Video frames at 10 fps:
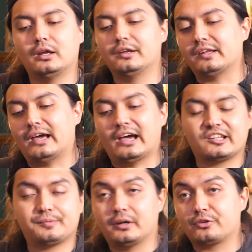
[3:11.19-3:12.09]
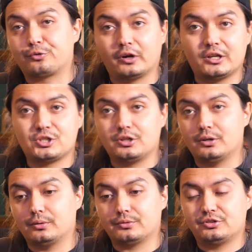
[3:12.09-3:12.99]
and its aspect
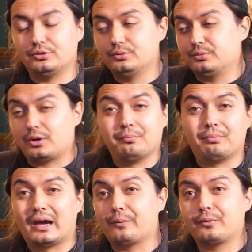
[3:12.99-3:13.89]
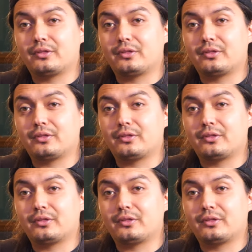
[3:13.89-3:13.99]
ratio to combat with